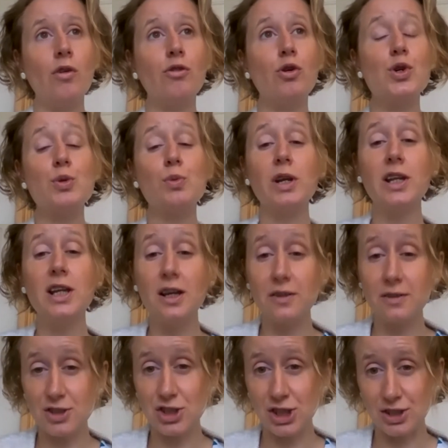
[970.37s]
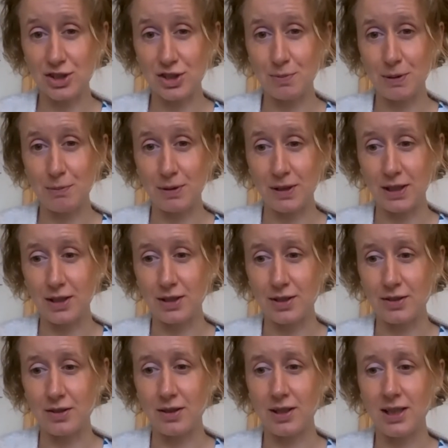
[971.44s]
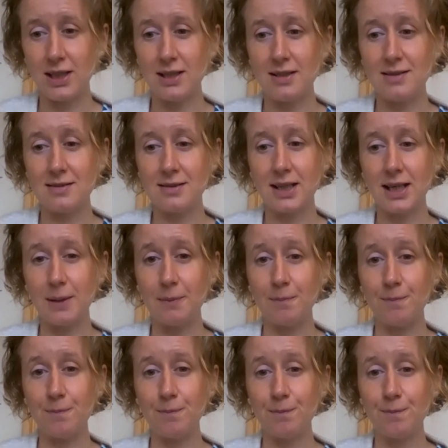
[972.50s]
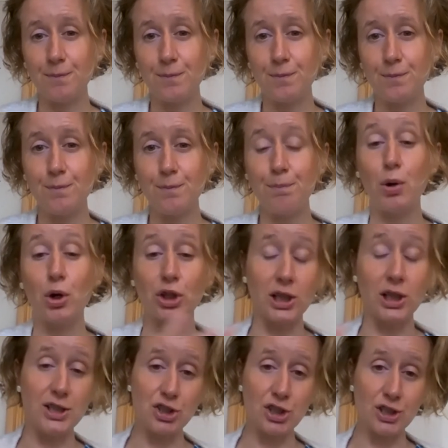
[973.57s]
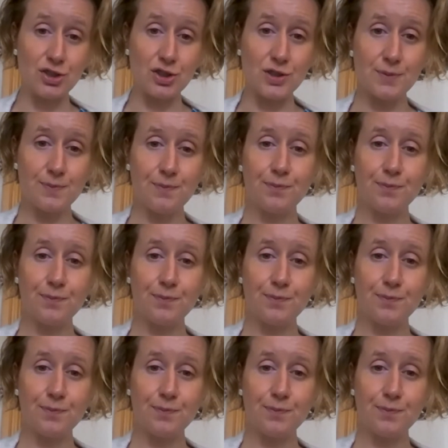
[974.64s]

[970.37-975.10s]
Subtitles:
Of course, one of the other changes people encounter is bodily changes.